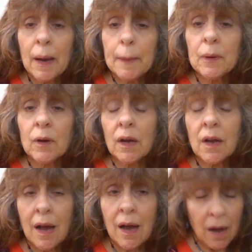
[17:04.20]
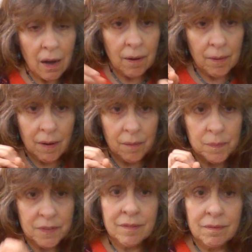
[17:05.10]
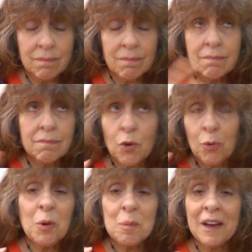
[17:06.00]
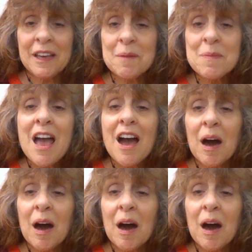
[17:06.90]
Piper, a quote by him,